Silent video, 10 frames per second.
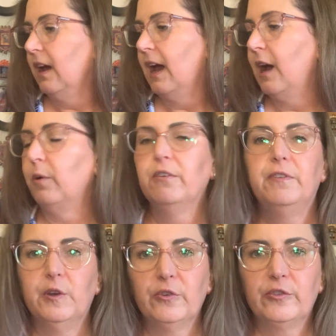how it
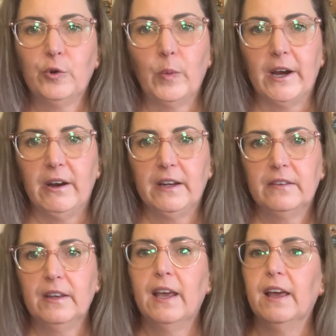feels to wear
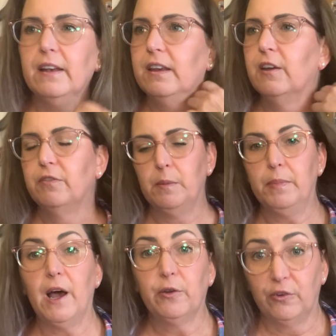it and if it
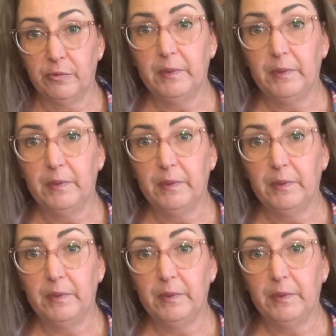bothers